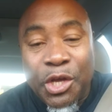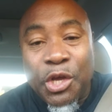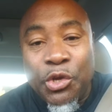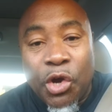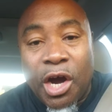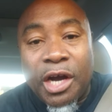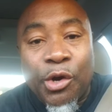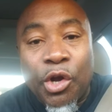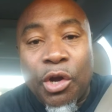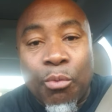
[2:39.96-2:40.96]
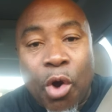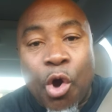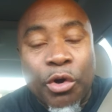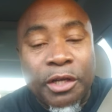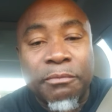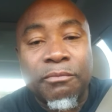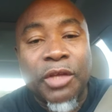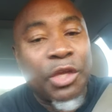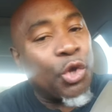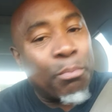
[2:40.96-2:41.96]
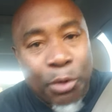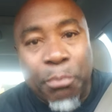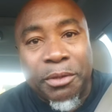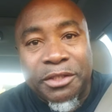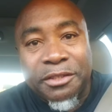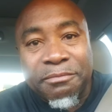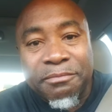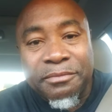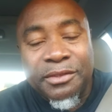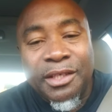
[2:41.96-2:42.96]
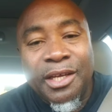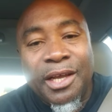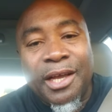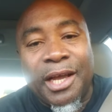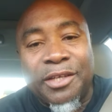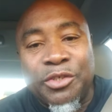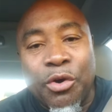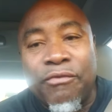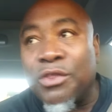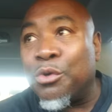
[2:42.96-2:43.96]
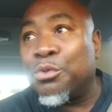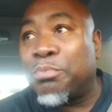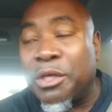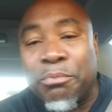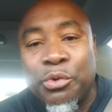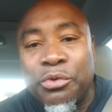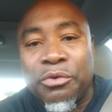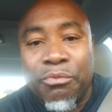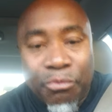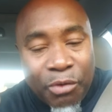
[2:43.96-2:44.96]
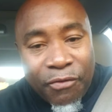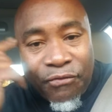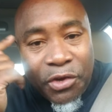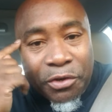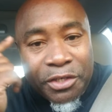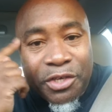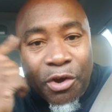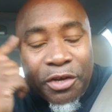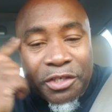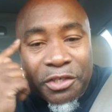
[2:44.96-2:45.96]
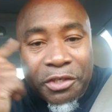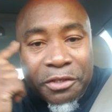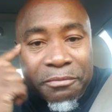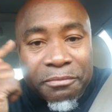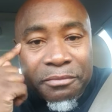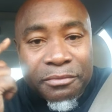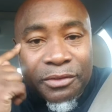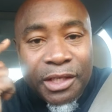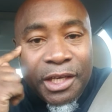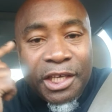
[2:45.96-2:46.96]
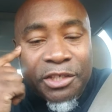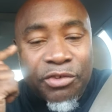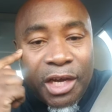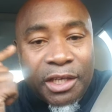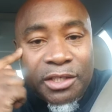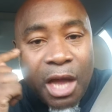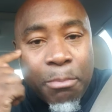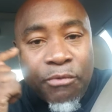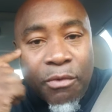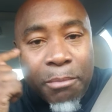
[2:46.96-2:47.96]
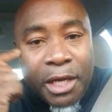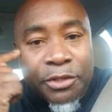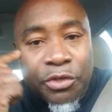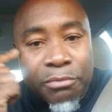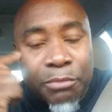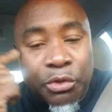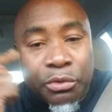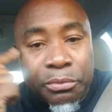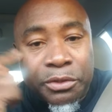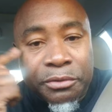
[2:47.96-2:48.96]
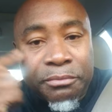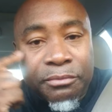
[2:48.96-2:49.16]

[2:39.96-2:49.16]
You are going to walk in your purpose. And so for those people where fear is talking to you, it's trying to stop you from making certain moves,